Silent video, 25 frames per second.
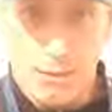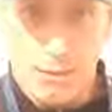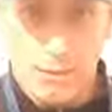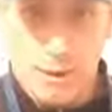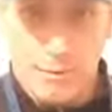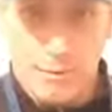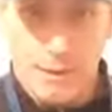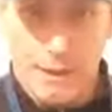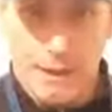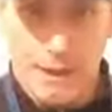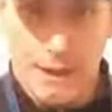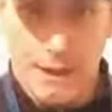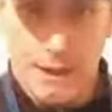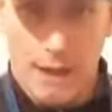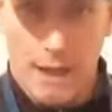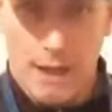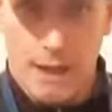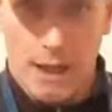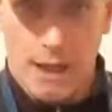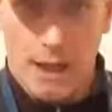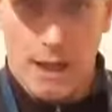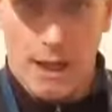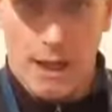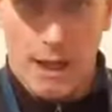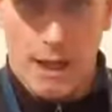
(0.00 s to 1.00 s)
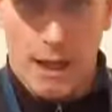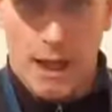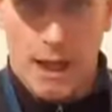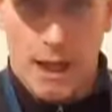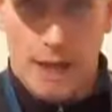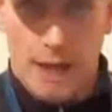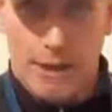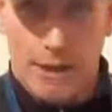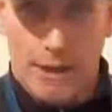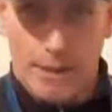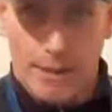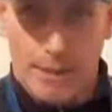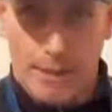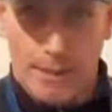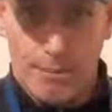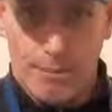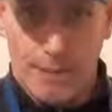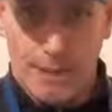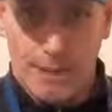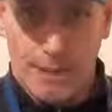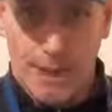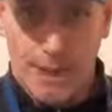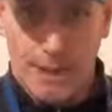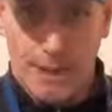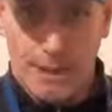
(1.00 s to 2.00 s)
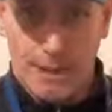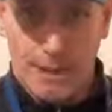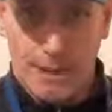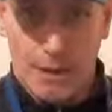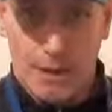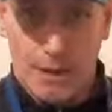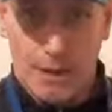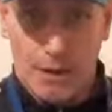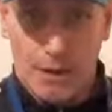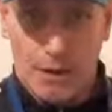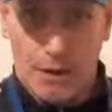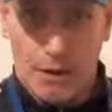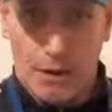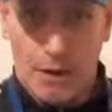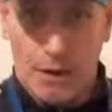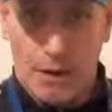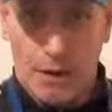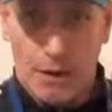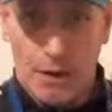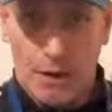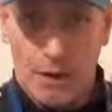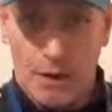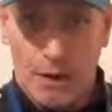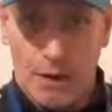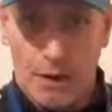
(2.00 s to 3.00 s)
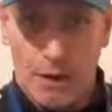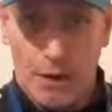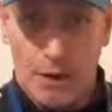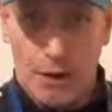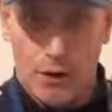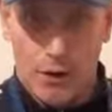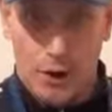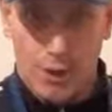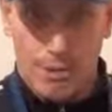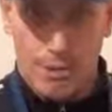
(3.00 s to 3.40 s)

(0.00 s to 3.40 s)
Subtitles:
and women that represent or